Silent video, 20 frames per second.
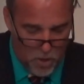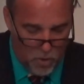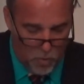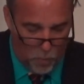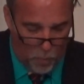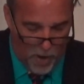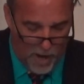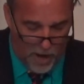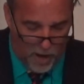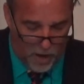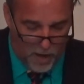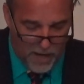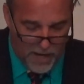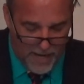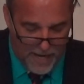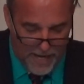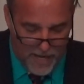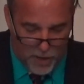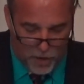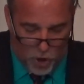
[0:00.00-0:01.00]

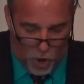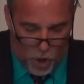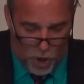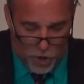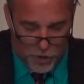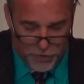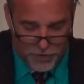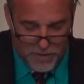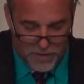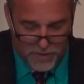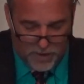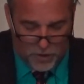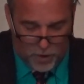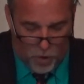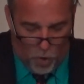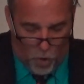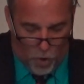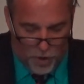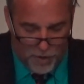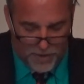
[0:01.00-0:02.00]
where he calls the
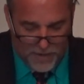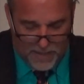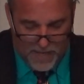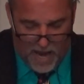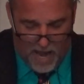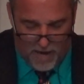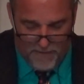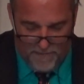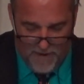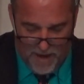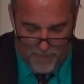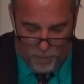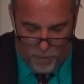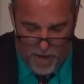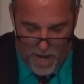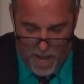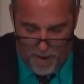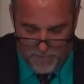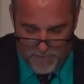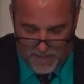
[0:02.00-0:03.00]
Lord the God of
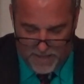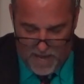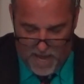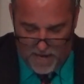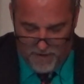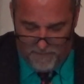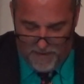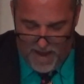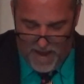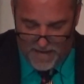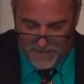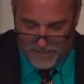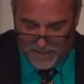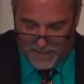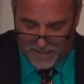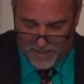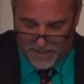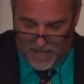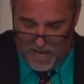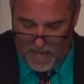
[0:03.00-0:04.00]
Abraham, and the God of Isaac,
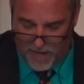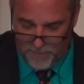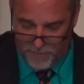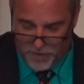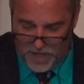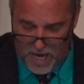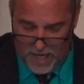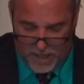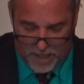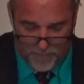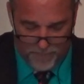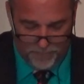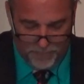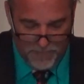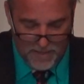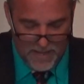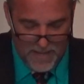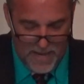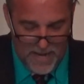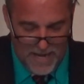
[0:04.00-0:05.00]
and the God of
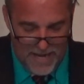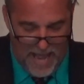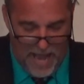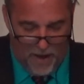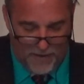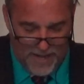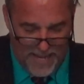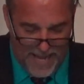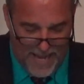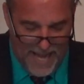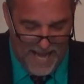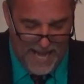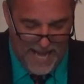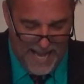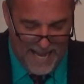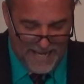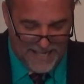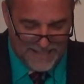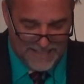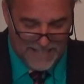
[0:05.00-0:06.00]
Jacob. Now
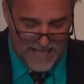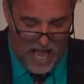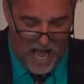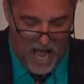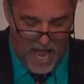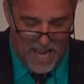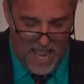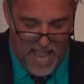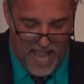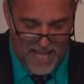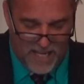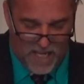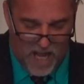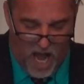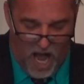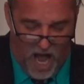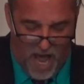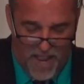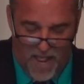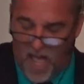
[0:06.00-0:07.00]
he is not a
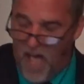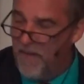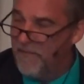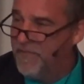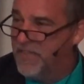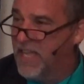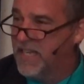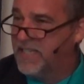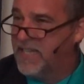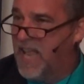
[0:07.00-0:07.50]
God of the